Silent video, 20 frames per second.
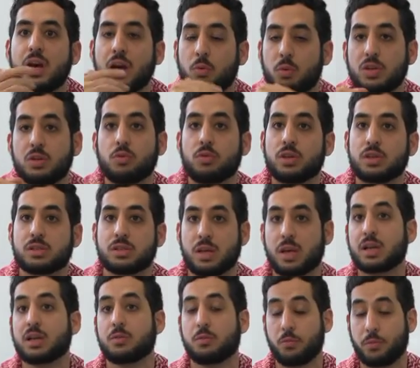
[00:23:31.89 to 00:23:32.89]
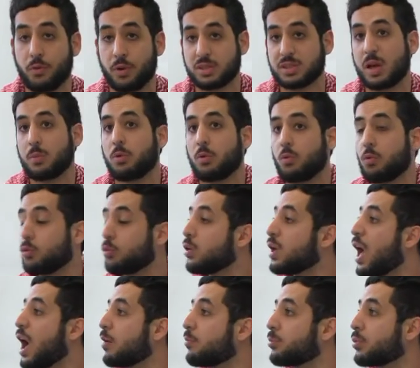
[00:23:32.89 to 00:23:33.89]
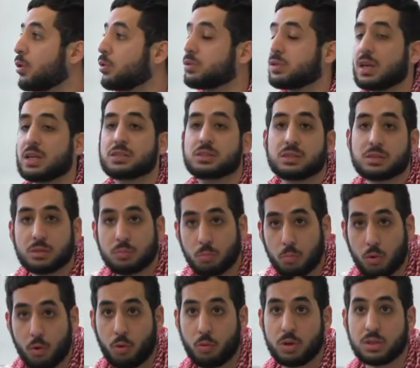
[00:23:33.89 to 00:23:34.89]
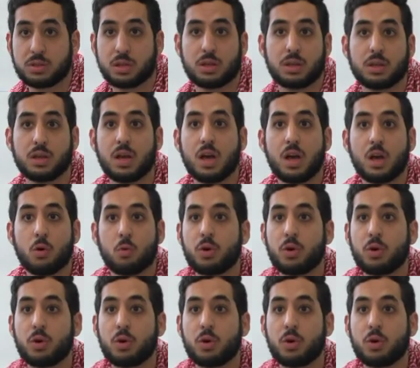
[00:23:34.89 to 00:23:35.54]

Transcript: And we do this, for example, when we have protests more recently,